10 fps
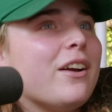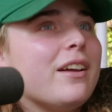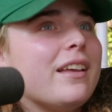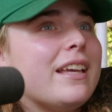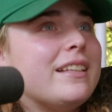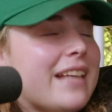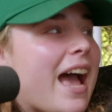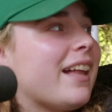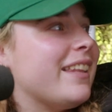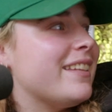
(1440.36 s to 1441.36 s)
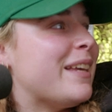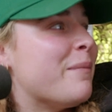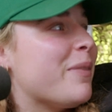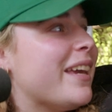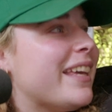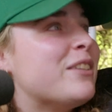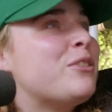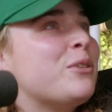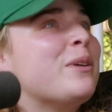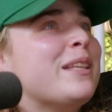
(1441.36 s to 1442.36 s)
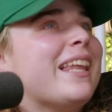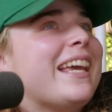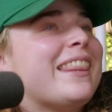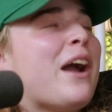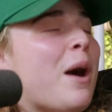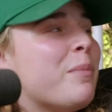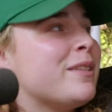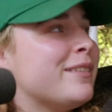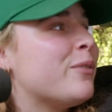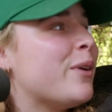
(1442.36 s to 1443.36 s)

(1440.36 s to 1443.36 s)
are exactly the same thing in two in like the opposite of